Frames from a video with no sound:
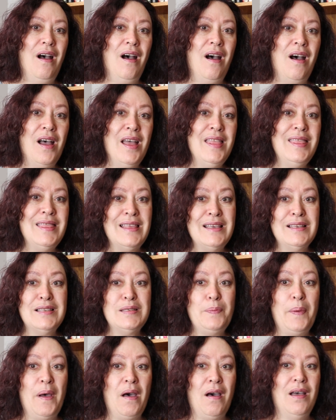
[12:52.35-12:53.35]
on
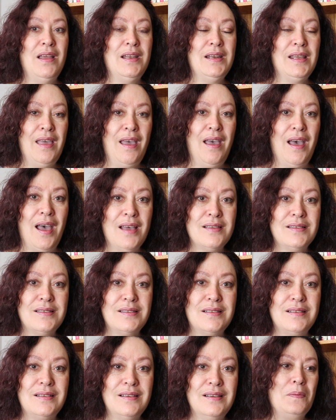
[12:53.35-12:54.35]
this
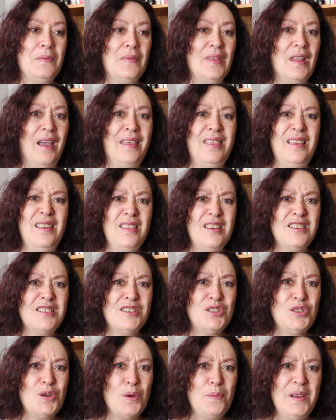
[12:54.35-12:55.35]
podcast. I think
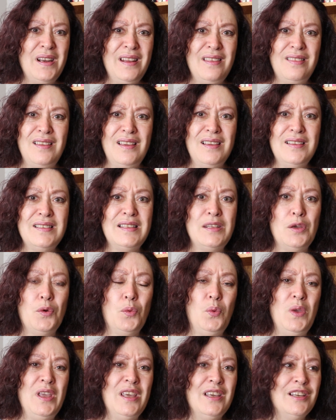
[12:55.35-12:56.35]
there's so many things
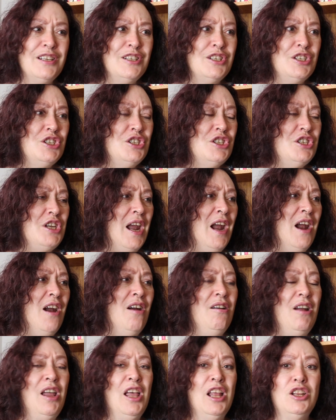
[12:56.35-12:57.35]
that we can
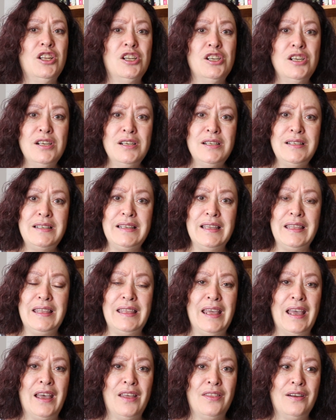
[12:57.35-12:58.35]
share and learn
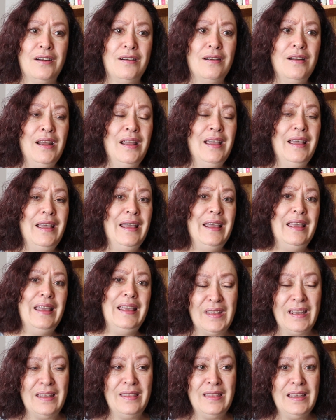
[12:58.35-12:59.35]
together
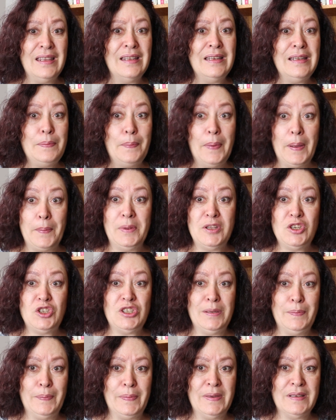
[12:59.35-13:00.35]
in the indie
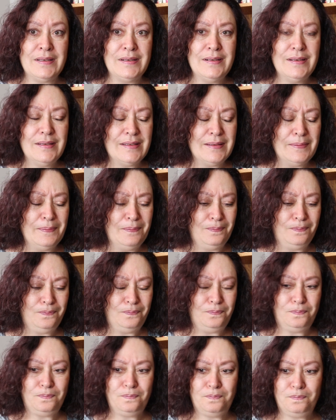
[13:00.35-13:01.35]
publishing business.
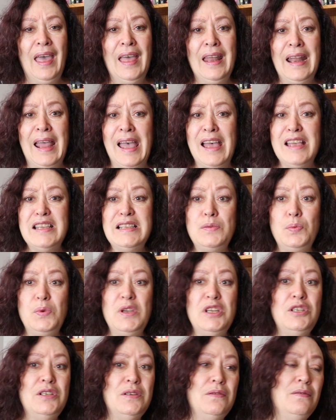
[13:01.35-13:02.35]
And as
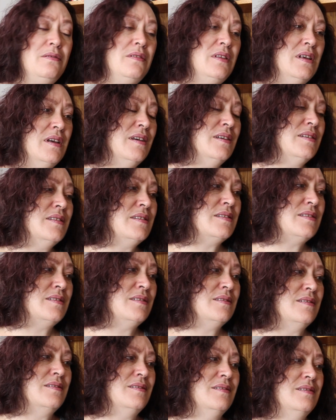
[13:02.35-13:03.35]
we do
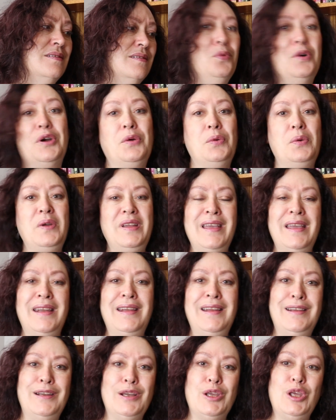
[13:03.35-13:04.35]
this, we're
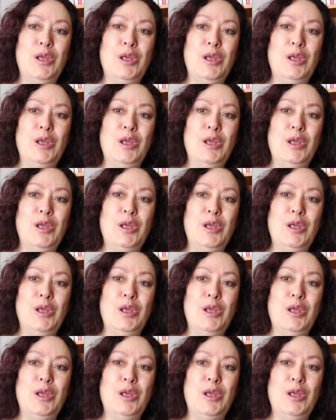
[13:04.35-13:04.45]
creating a